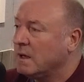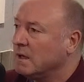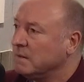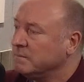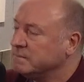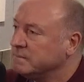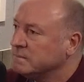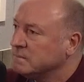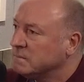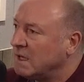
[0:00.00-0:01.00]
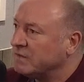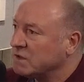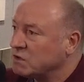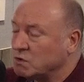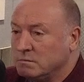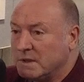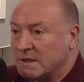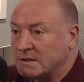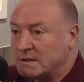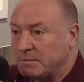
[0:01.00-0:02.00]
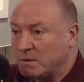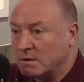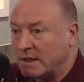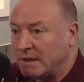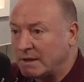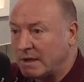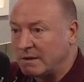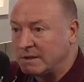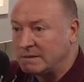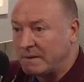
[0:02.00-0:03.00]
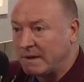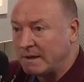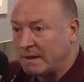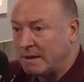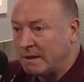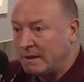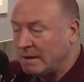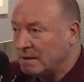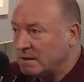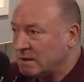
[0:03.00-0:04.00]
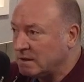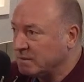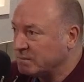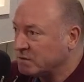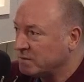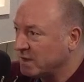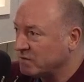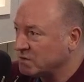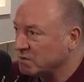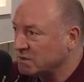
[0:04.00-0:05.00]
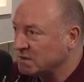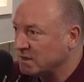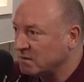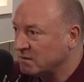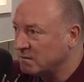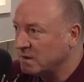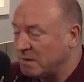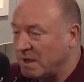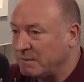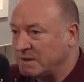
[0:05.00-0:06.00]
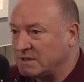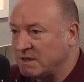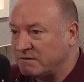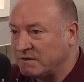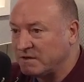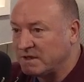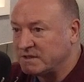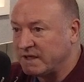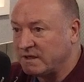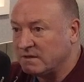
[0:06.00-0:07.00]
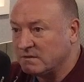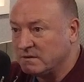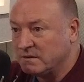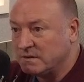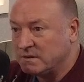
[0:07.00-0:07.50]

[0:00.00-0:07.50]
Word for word: Um, after two minutes, he pulled Kenny Dalglish back. Um, somebody me said there might have been seven if he'd have stayed on.